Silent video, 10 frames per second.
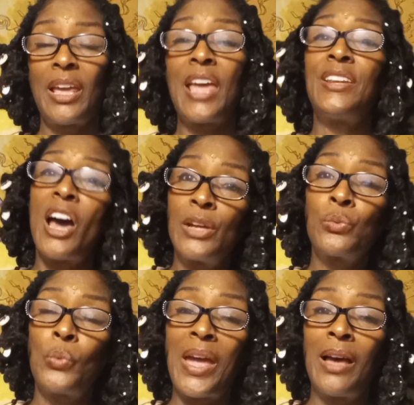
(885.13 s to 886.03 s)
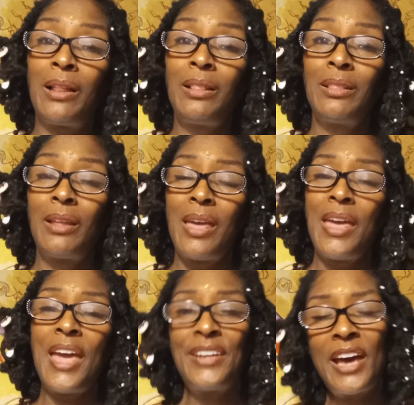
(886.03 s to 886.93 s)
and unwell
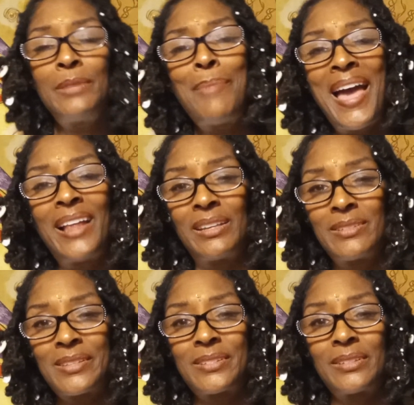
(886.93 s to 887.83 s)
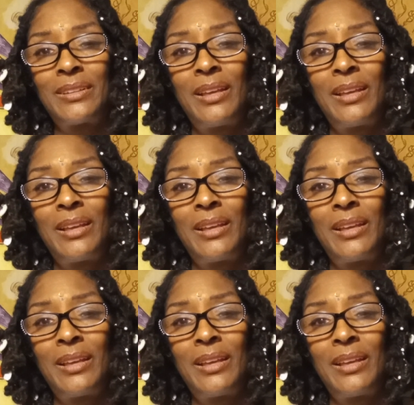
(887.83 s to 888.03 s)
and unbalanced,